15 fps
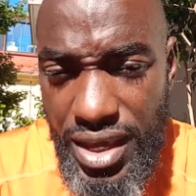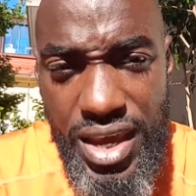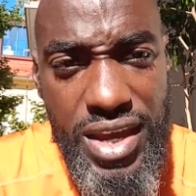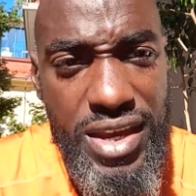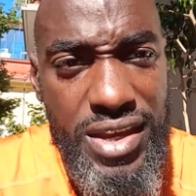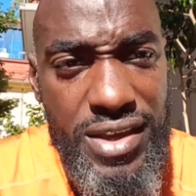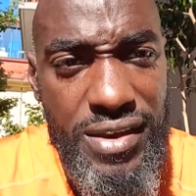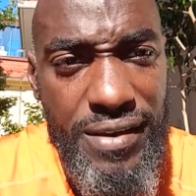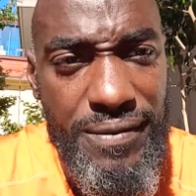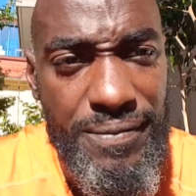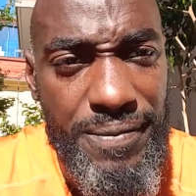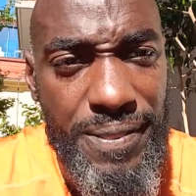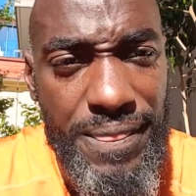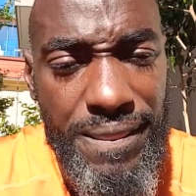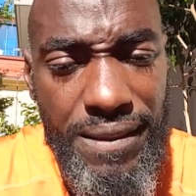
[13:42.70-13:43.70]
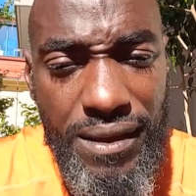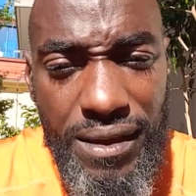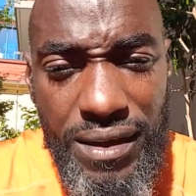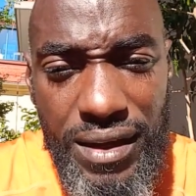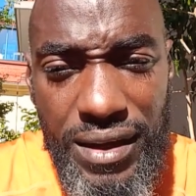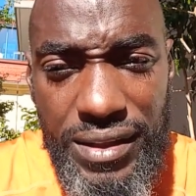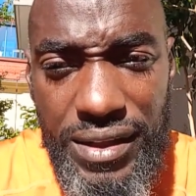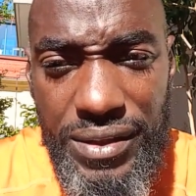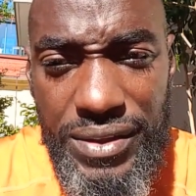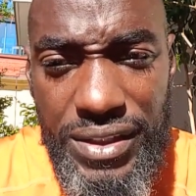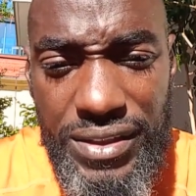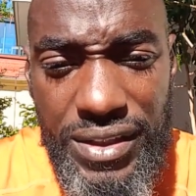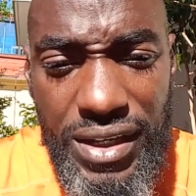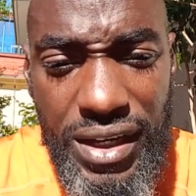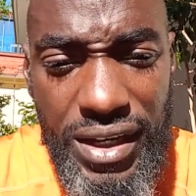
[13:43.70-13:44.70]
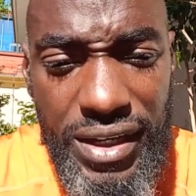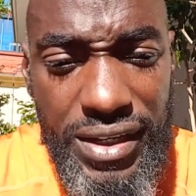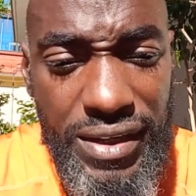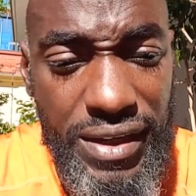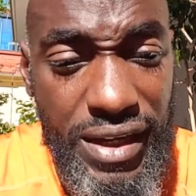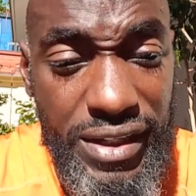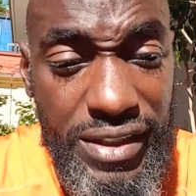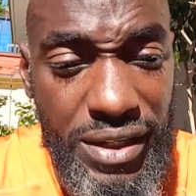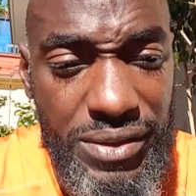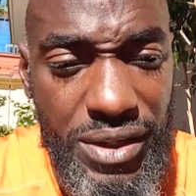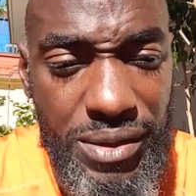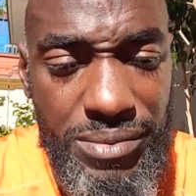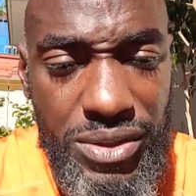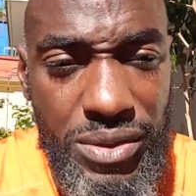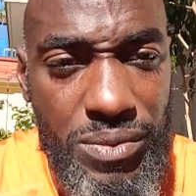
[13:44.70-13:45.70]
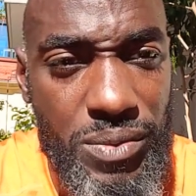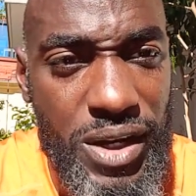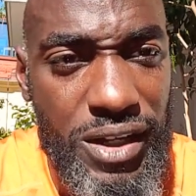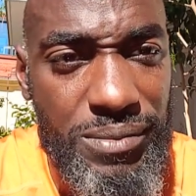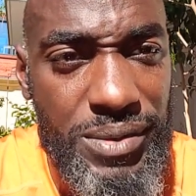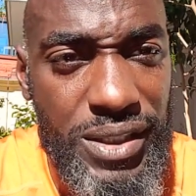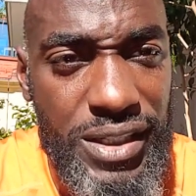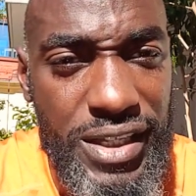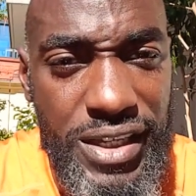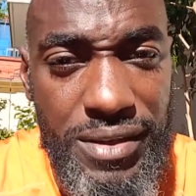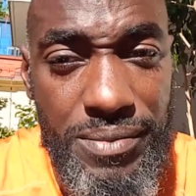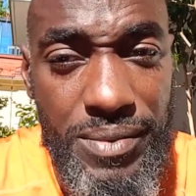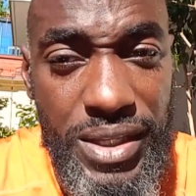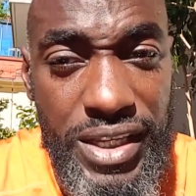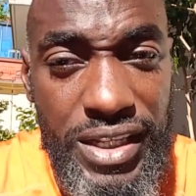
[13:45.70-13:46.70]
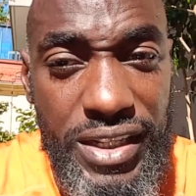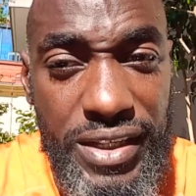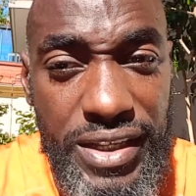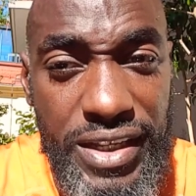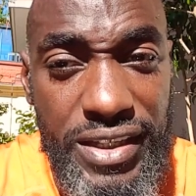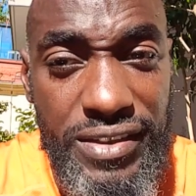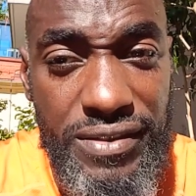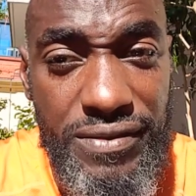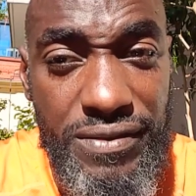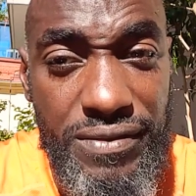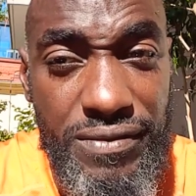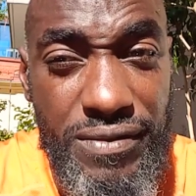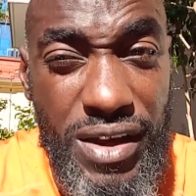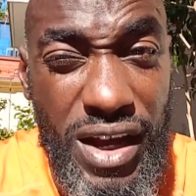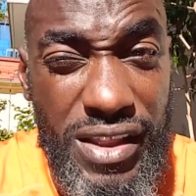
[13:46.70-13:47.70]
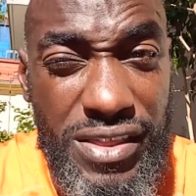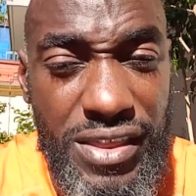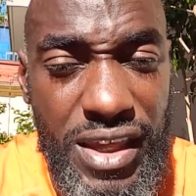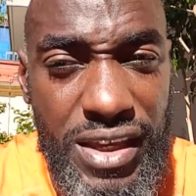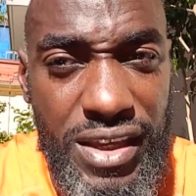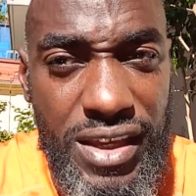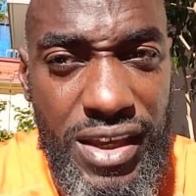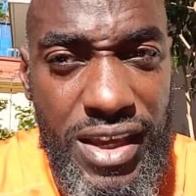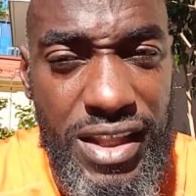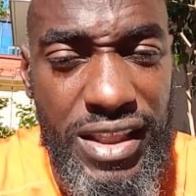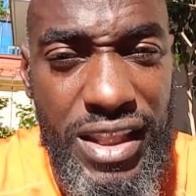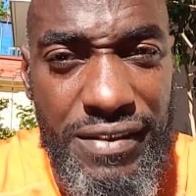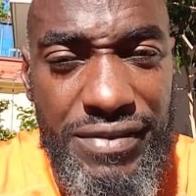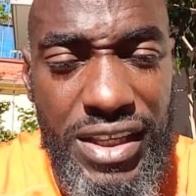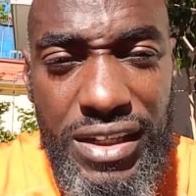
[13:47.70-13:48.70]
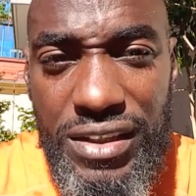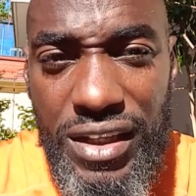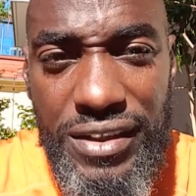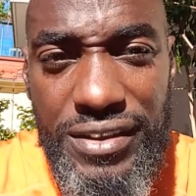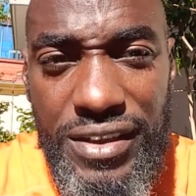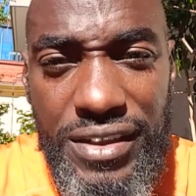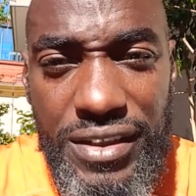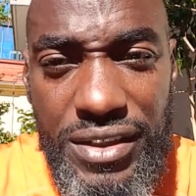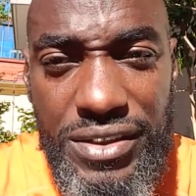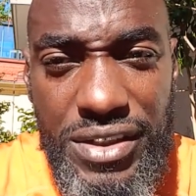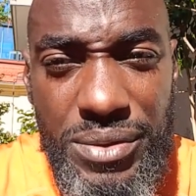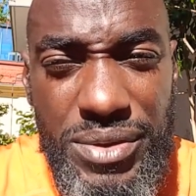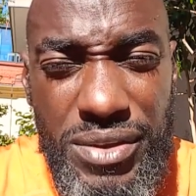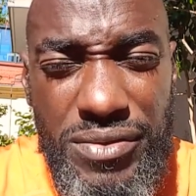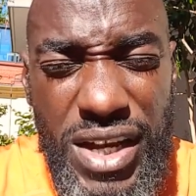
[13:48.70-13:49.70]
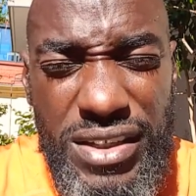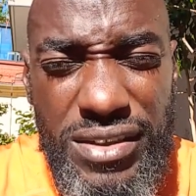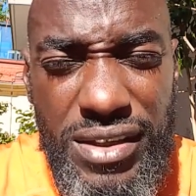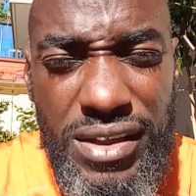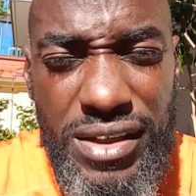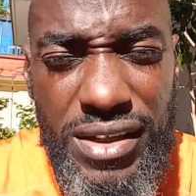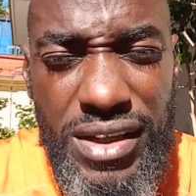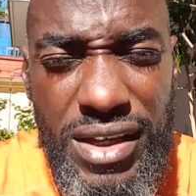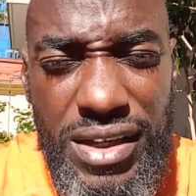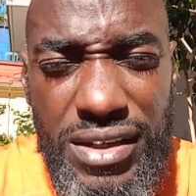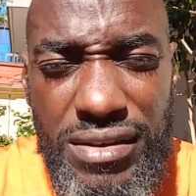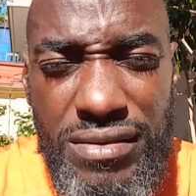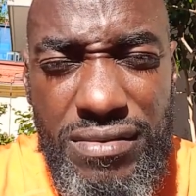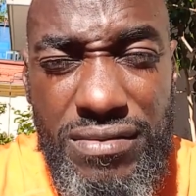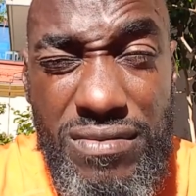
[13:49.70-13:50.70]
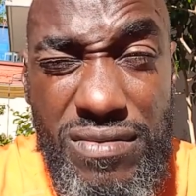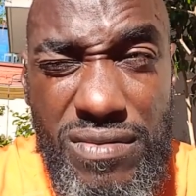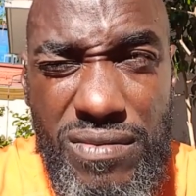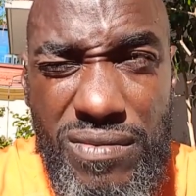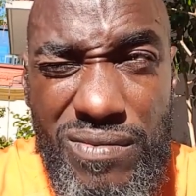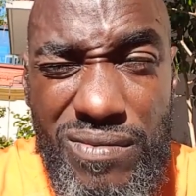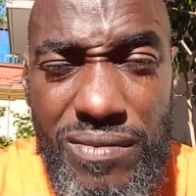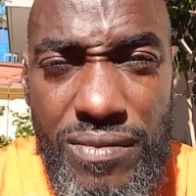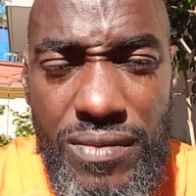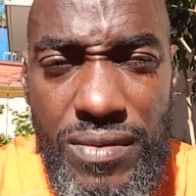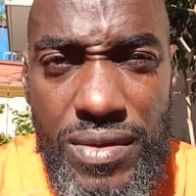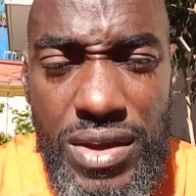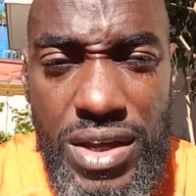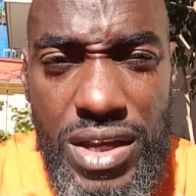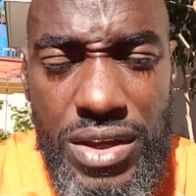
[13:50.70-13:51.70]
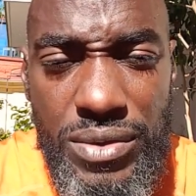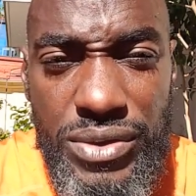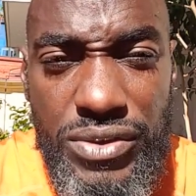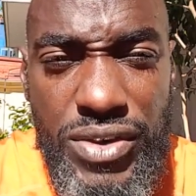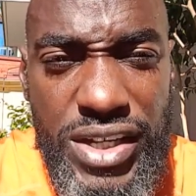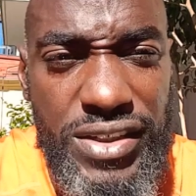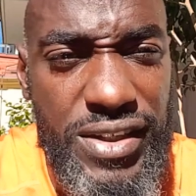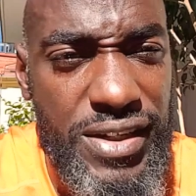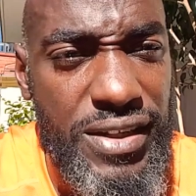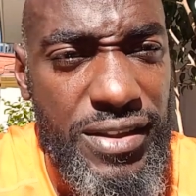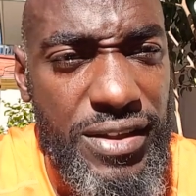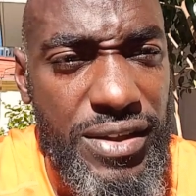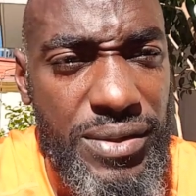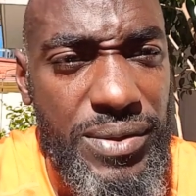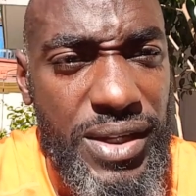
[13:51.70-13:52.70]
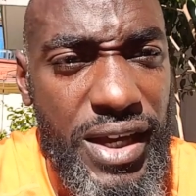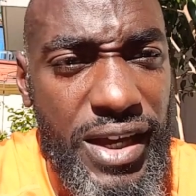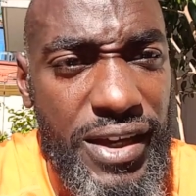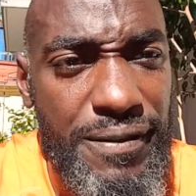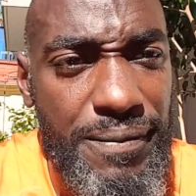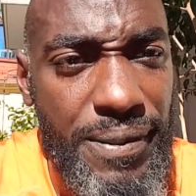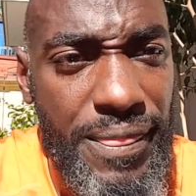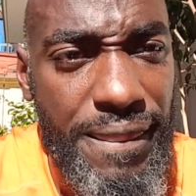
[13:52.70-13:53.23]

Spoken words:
E, I know this guy, I don't know him too well, but he's I think he lived in London because he was arrested in the UK